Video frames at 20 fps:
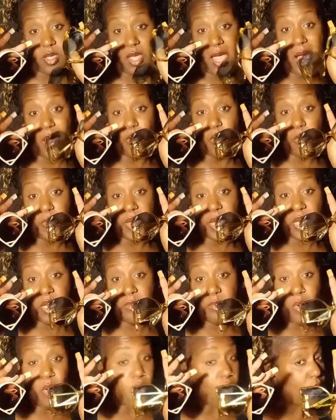I won't be
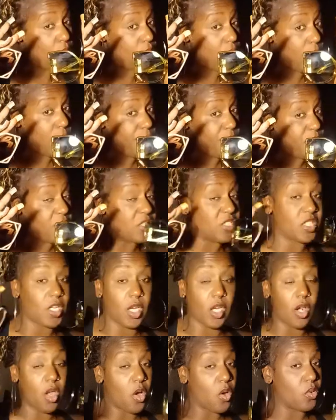anymore. It took a
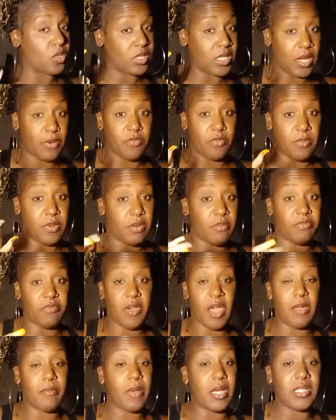long time for me to
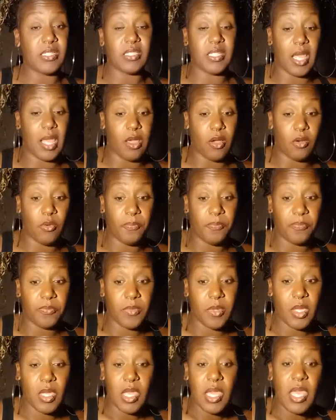find my style,
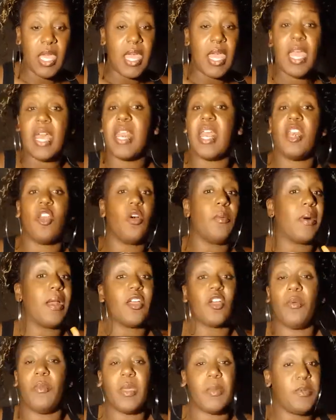and ain't nobody
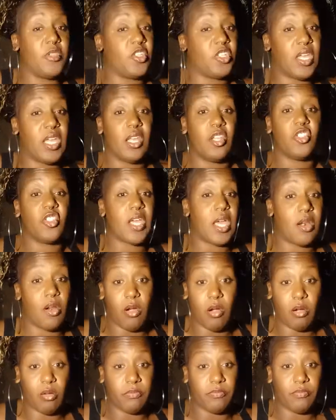gonna make me change at
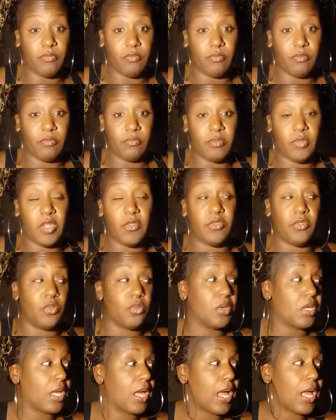all. If
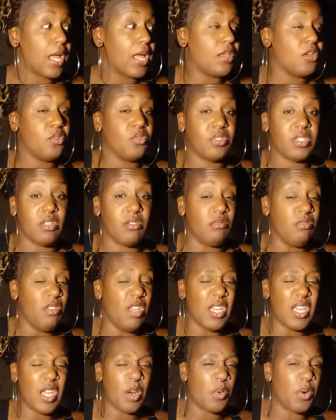you're a guy who says, oh, you
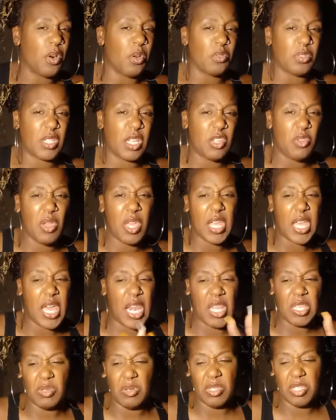ain't gotta wear those, you ain't
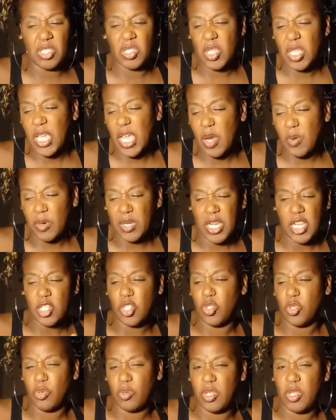gotta do this, you ain't gotta wear that
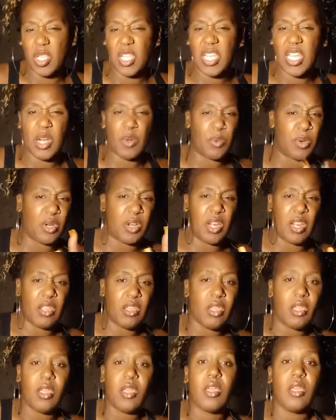jewelry, you ain't gotta wear that,
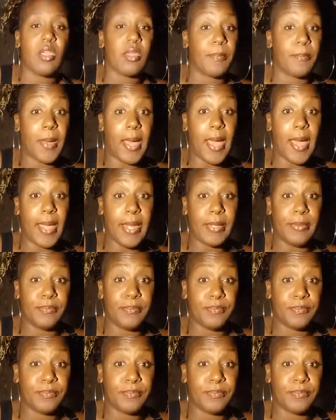bye.